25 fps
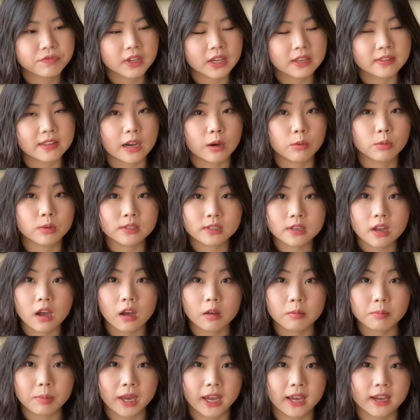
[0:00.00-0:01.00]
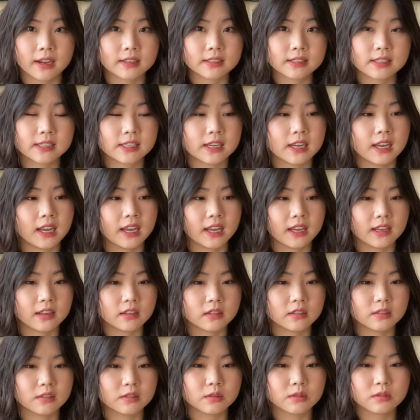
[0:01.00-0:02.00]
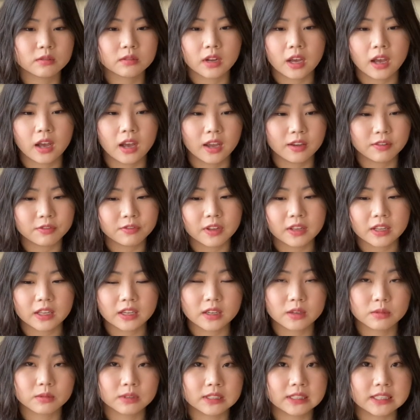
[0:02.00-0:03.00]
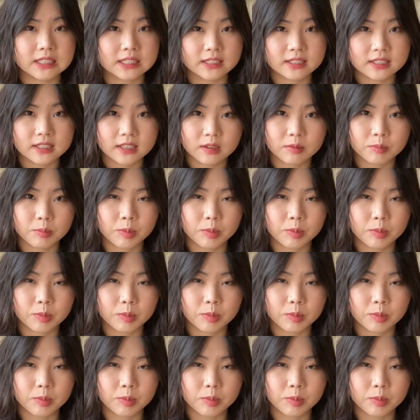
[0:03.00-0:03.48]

that was compact, and I felt like it was decent,